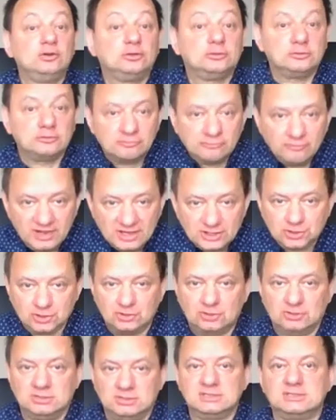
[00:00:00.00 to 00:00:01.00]
of
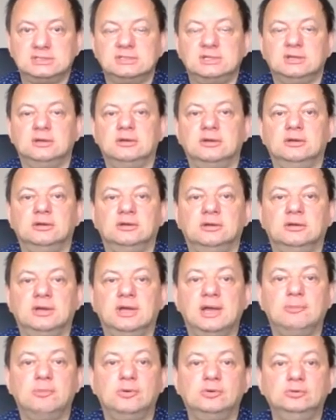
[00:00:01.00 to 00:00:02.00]
questions
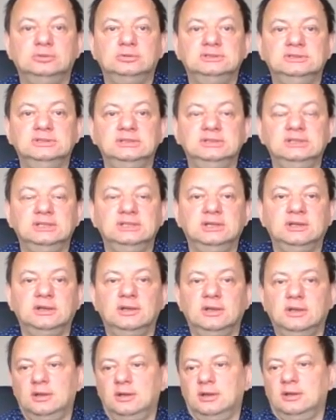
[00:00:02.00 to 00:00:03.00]
about the
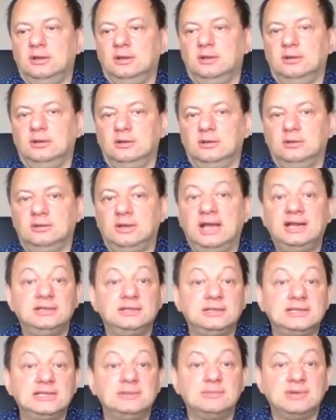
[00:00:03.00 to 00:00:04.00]

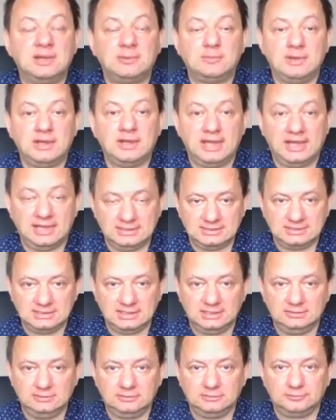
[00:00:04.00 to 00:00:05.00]
LdreamM
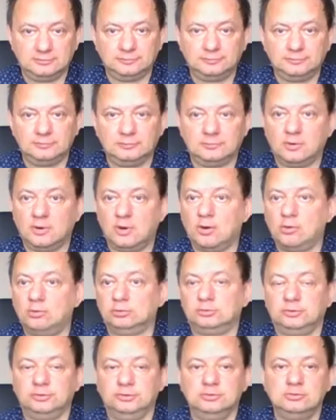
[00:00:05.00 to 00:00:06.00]
headset, how
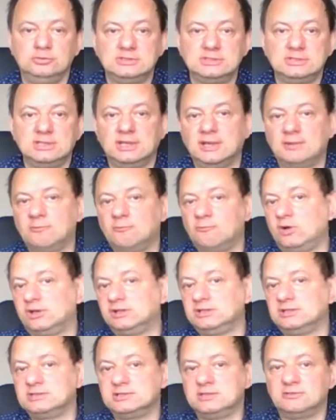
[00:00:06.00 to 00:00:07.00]
to use them, what
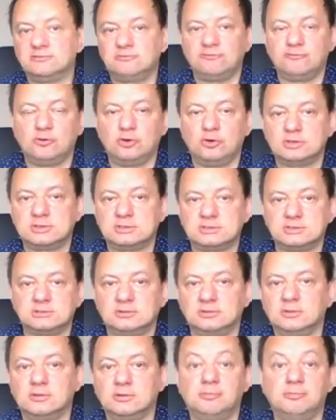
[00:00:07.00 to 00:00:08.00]
is the first
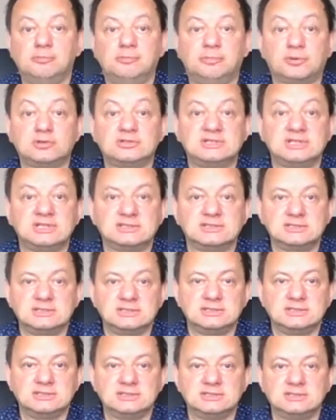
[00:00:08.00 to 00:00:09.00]

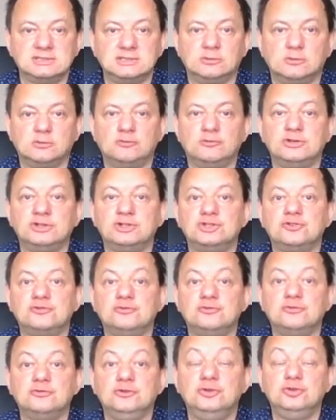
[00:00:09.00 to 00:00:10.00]
processes which
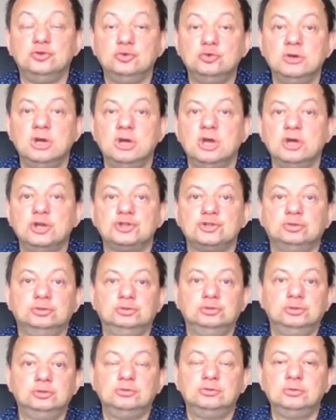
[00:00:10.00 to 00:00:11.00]
you
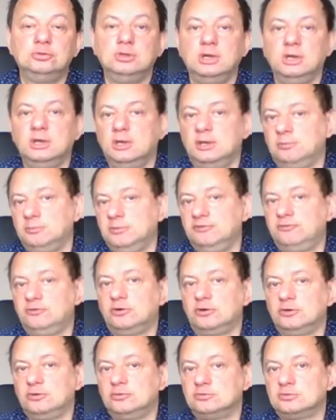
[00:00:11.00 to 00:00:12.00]
should do
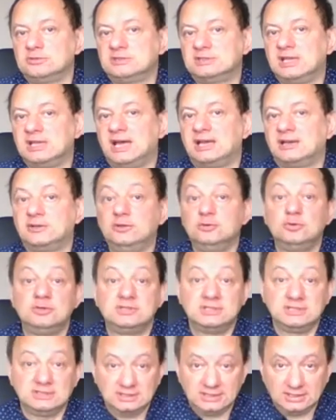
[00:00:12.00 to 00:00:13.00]
before you start
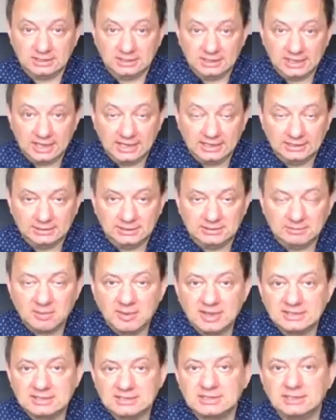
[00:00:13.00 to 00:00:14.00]
using the LdreamM
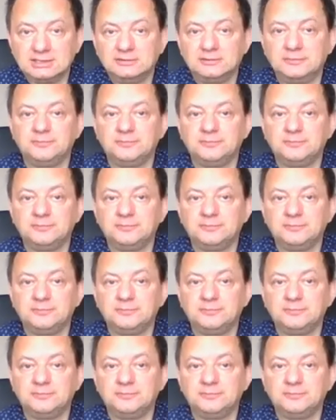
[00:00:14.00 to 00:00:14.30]
headset.